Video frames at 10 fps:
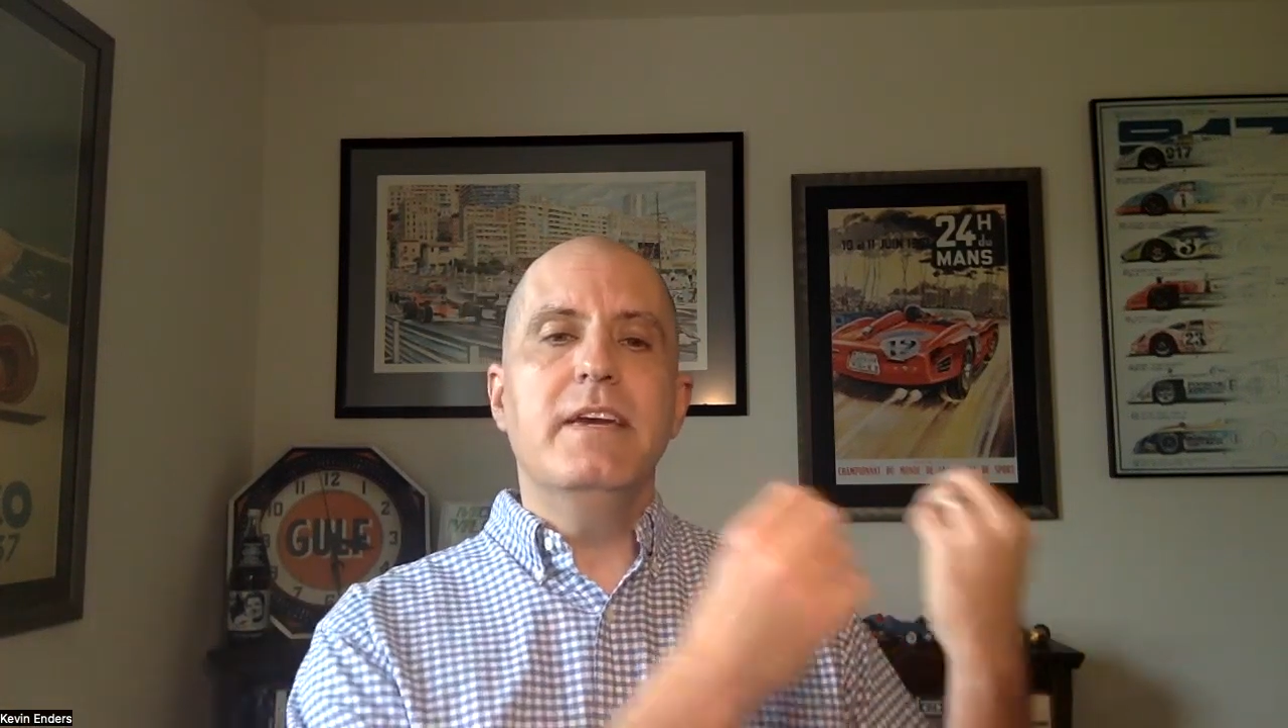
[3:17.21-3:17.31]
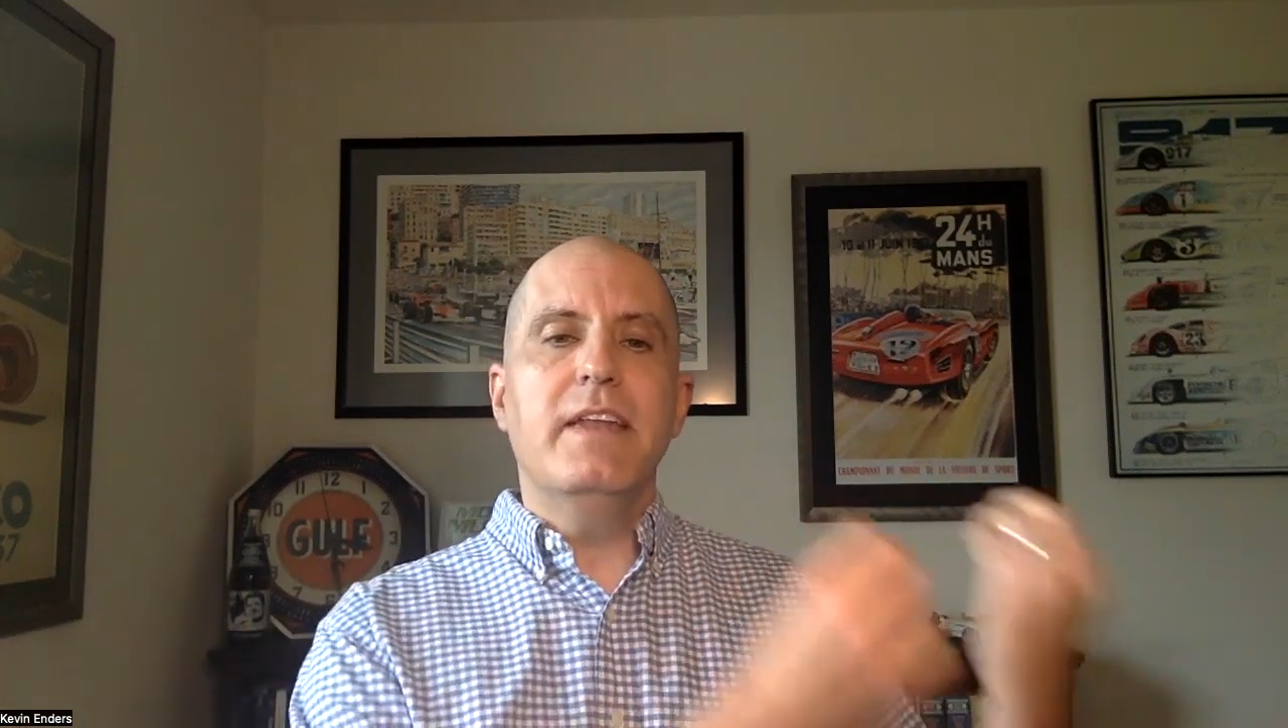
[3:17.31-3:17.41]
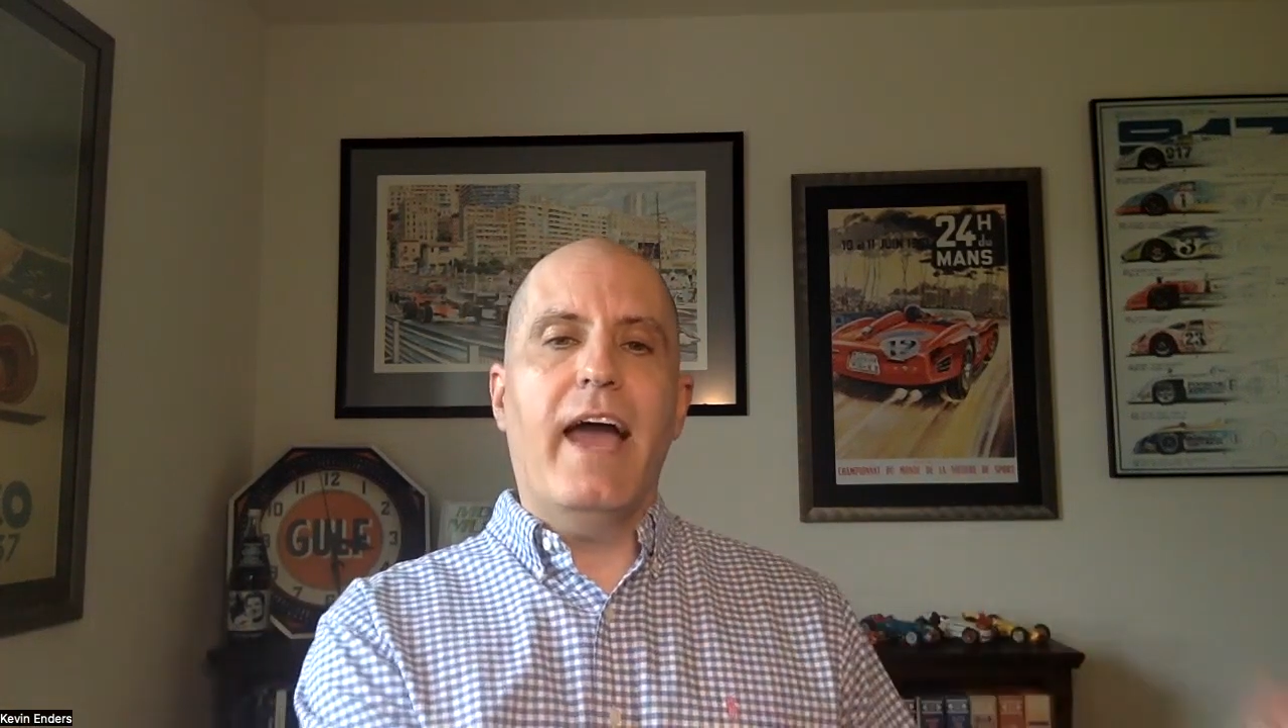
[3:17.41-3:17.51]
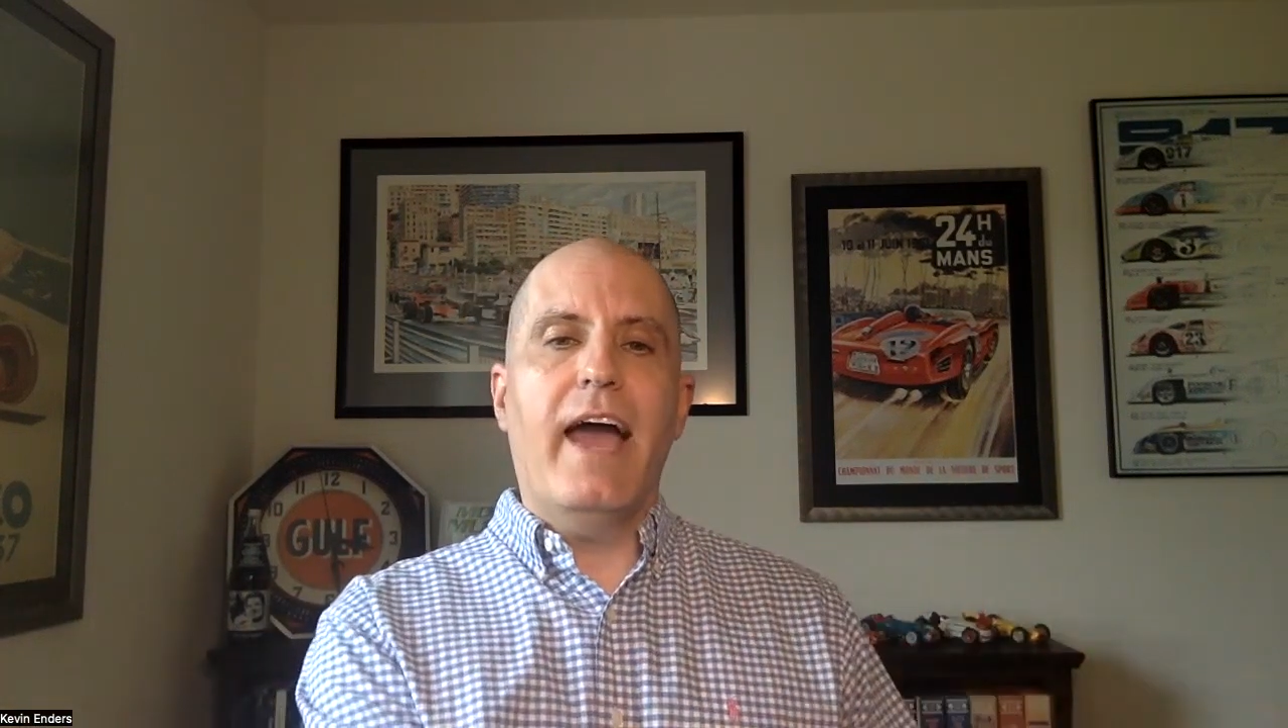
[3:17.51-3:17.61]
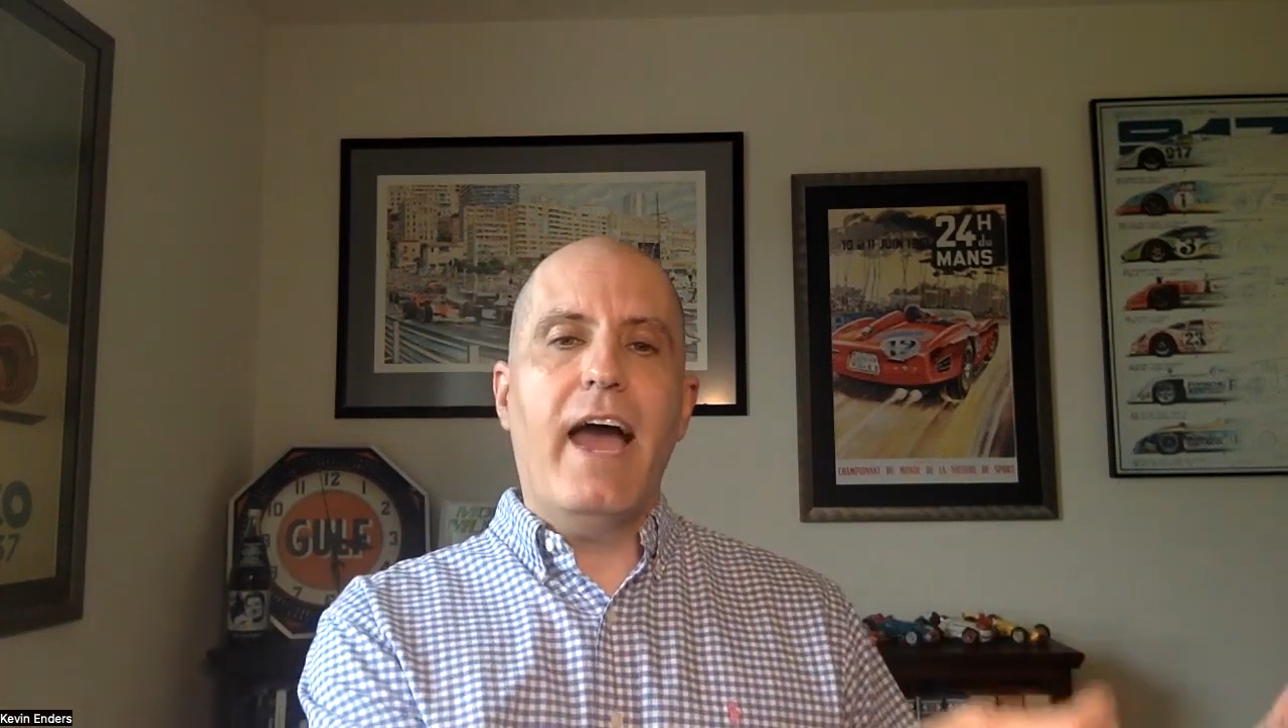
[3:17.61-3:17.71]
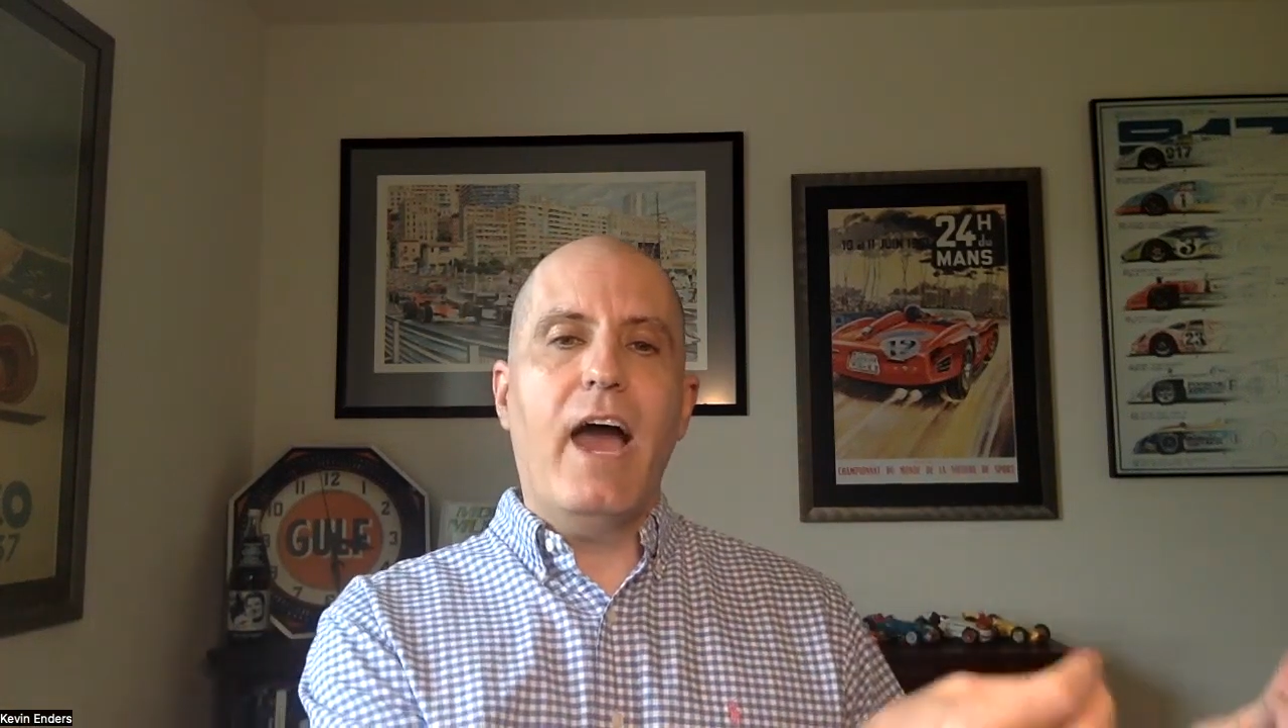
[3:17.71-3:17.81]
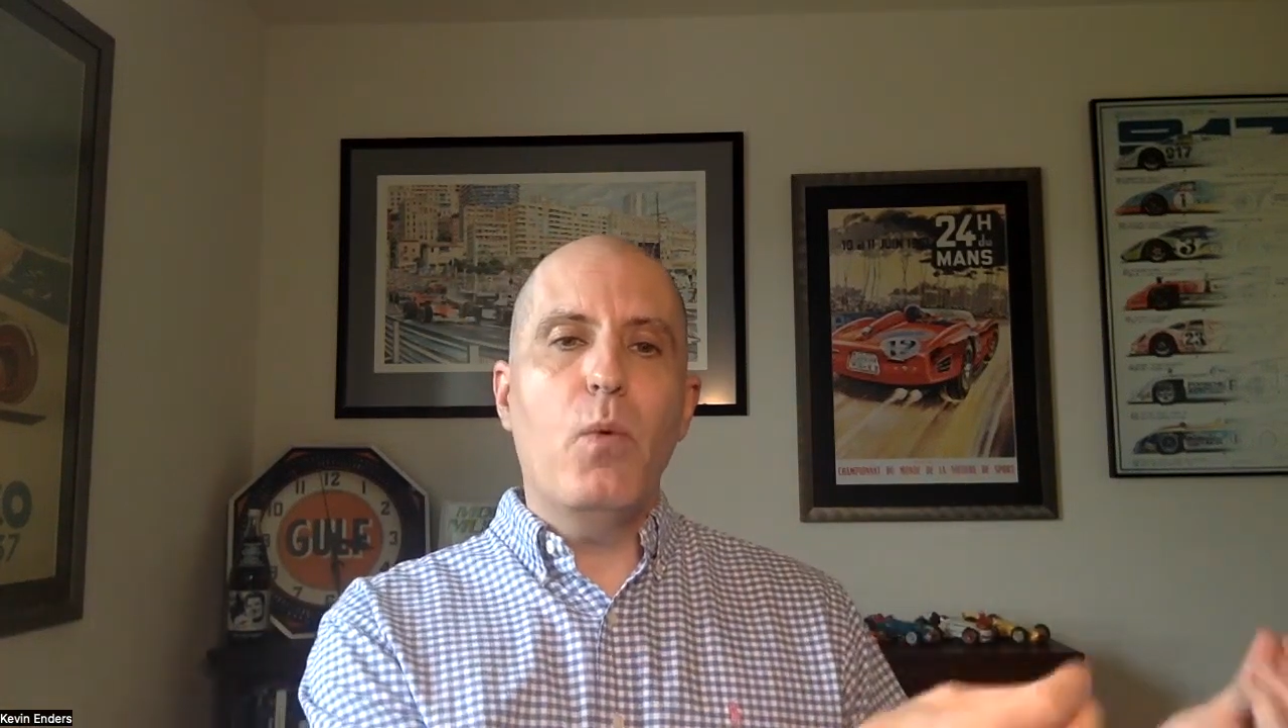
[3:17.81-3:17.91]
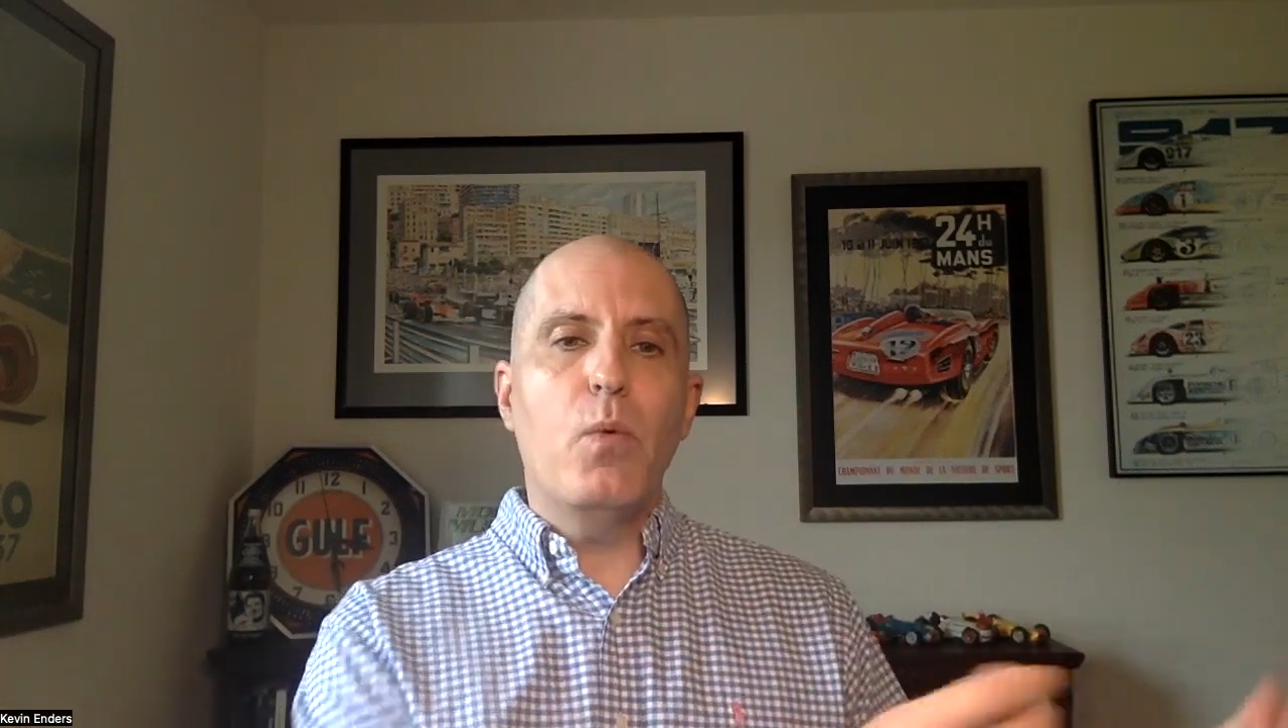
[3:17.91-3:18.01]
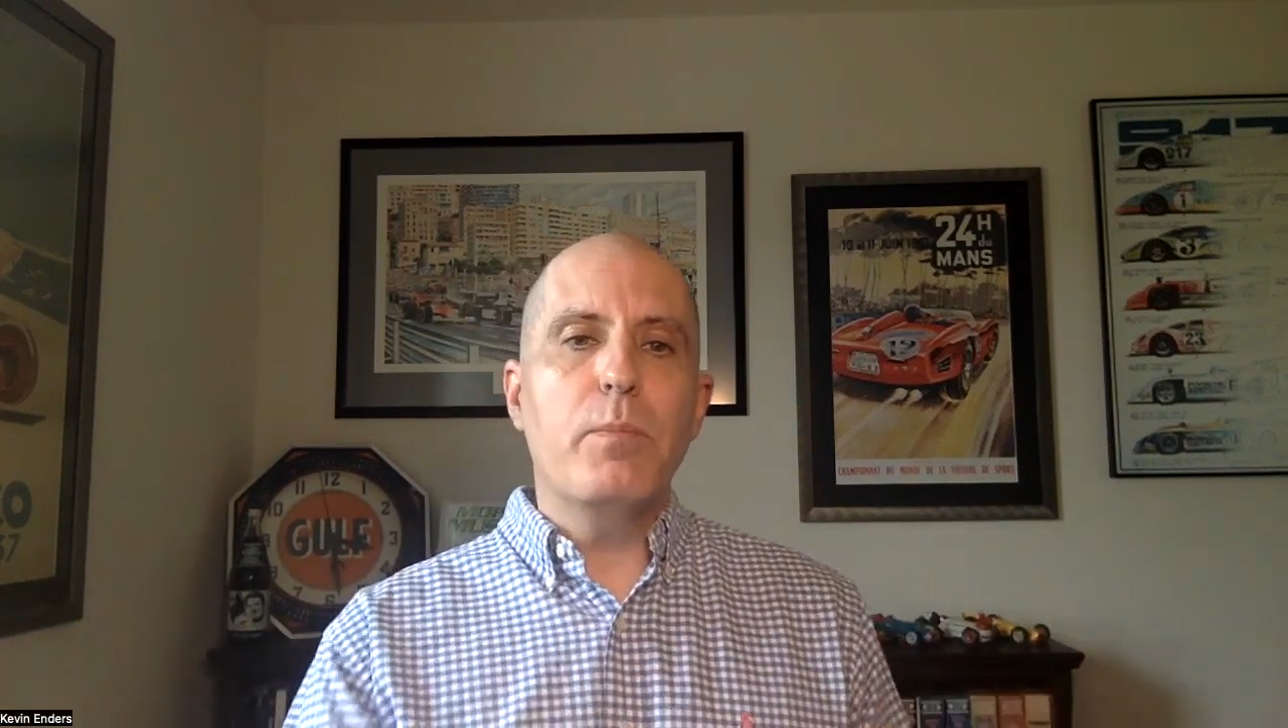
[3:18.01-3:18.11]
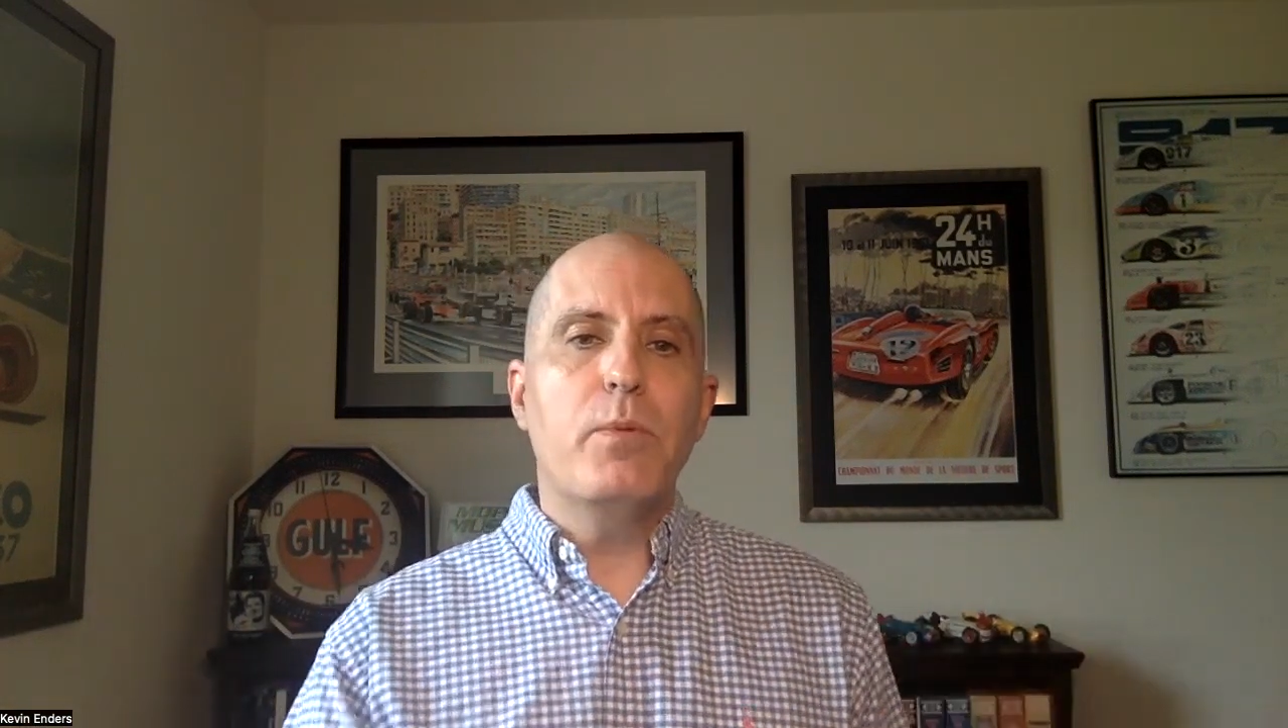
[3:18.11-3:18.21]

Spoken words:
and how we're